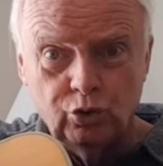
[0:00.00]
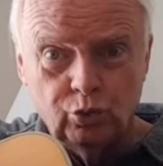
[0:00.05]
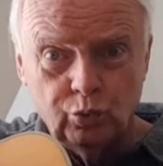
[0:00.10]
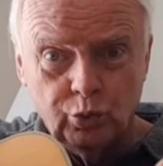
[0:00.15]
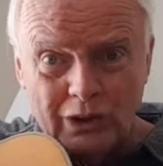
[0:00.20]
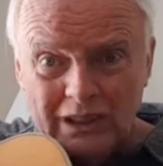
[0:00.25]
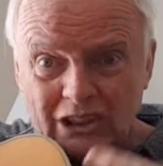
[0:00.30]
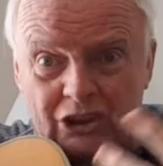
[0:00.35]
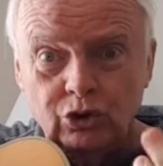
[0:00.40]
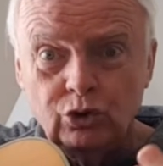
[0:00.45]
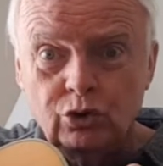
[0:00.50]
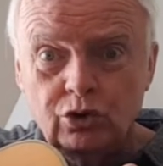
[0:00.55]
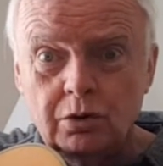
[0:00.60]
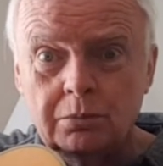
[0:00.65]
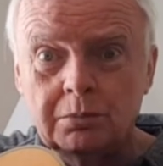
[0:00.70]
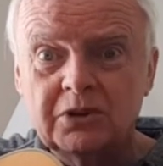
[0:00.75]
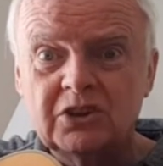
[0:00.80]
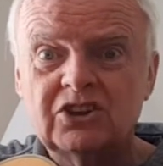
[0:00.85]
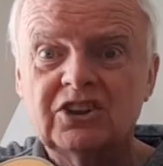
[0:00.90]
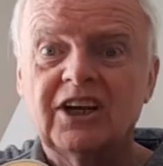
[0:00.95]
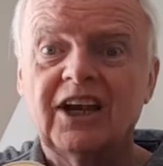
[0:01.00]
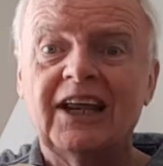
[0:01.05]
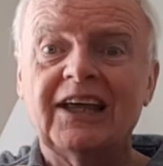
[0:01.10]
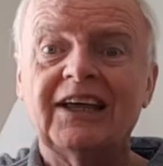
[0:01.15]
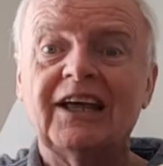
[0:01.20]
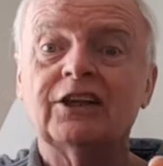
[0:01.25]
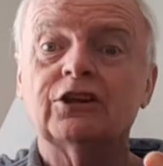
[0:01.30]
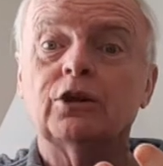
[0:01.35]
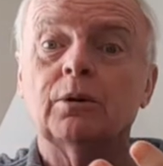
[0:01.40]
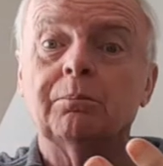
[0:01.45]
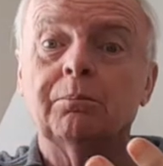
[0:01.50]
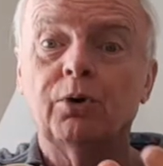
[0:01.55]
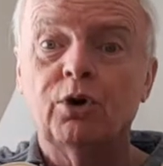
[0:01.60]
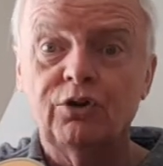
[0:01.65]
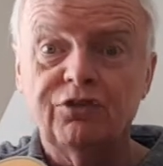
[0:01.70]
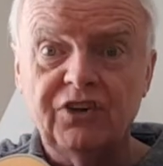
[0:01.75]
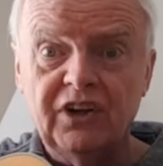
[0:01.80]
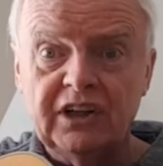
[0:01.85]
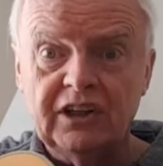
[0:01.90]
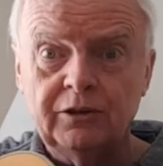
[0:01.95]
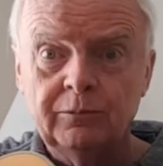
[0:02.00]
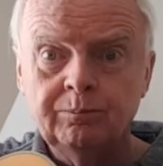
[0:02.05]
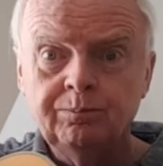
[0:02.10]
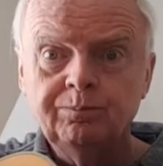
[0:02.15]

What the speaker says: redo them until I get them perfect.